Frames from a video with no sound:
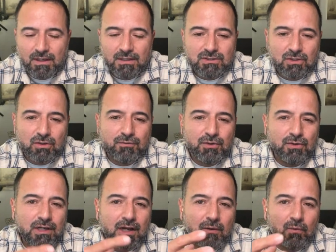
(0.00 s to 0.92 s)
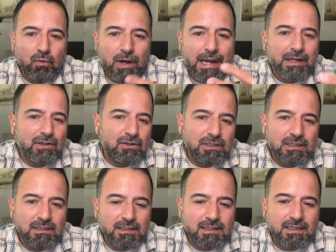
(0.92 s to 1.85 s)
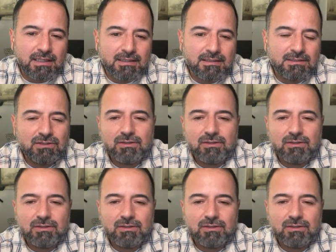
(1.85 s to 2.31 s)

So if you're not regularly looking at this,